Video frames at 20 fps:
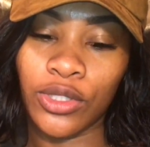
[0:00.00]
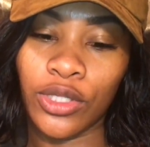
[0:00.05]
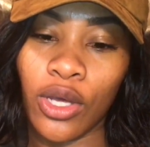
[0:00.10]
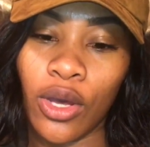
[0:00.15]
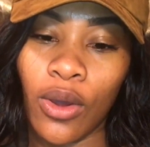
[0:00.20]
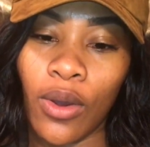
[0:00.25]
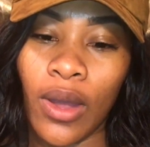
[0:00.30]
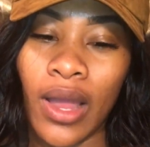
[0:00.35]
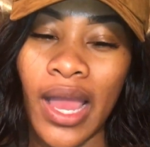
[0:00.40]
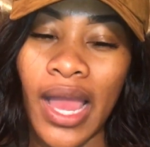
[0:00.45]

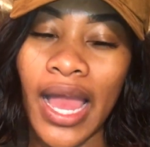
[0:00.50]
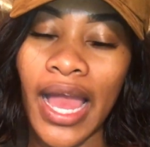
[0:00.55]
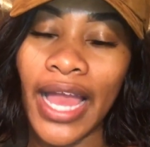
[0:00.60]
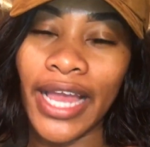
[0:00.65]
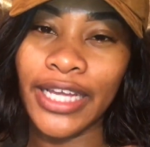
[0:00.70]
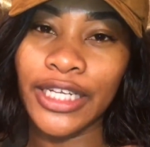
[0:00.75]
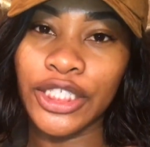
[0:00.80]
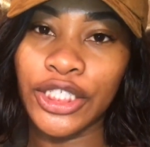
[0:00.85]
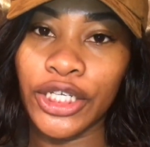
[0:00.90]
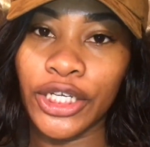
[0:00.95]
So
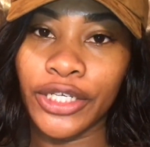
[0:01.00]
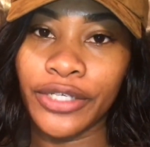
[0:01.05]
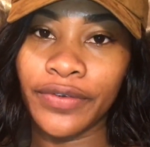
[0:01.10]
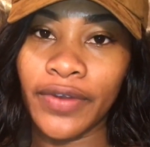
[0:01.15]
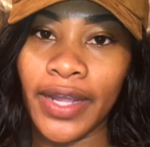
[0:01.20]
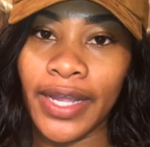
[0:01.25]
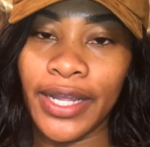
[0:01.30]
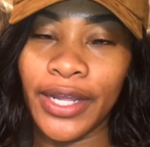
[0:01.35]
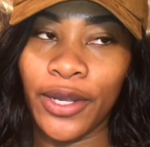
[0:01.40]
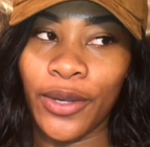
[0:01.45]
I can show you
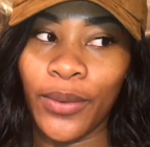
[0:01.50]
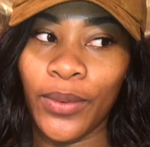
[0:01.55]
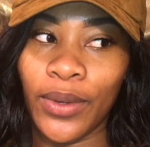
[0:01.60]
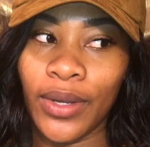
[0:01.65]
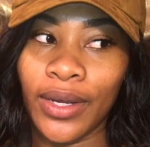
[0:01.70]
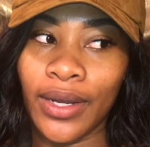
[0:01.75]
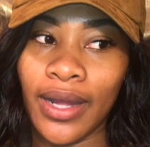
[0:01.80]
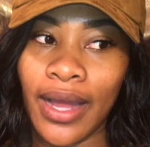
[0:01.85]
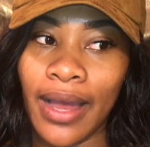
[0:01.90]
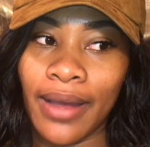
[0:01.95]
right here
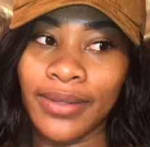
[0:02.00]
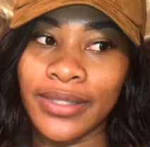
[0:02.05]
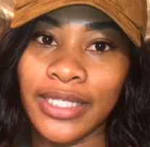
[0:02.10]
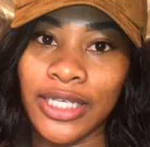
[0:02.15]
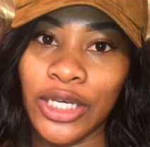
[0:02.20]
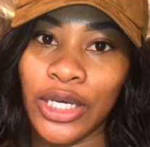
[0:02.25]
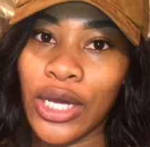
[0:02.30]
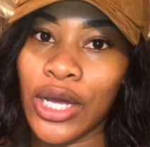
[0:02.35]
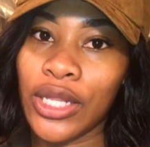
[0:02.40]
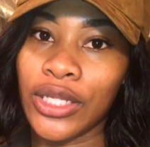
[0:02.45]
where I was
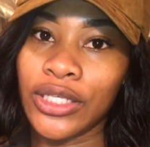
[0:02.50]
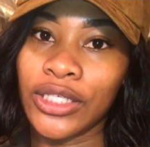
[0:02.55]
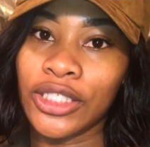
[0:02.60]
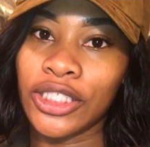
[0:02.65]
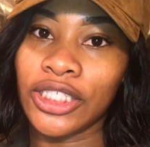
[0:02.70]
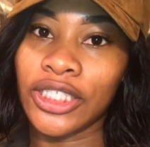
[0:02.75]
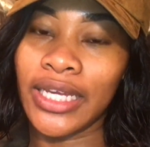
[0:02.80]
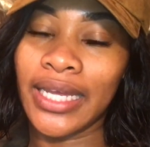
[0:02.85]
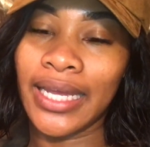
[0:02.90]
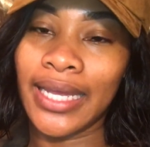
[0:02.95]
in college